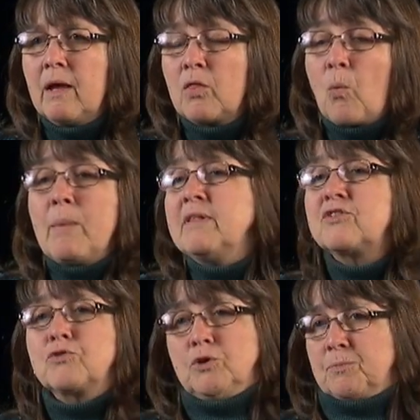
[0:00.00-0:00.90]
The women's
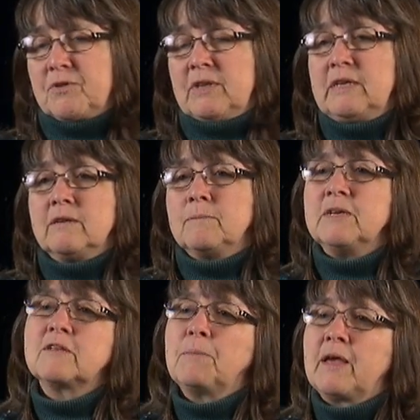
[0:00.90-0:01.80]
groups need to be
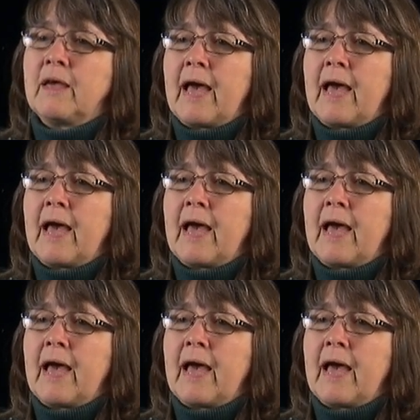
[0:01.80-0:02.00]
speaking